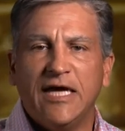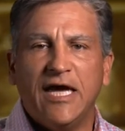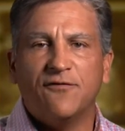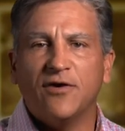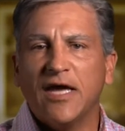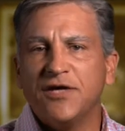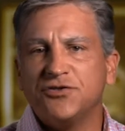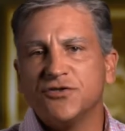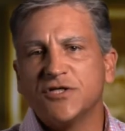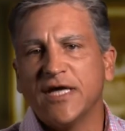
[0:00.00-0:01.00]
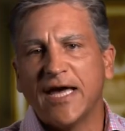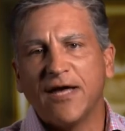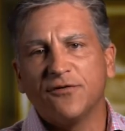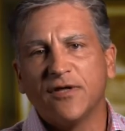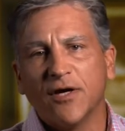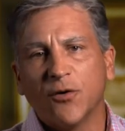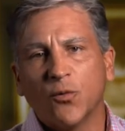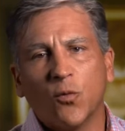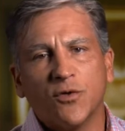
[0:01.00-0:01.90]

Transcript: Every agency out there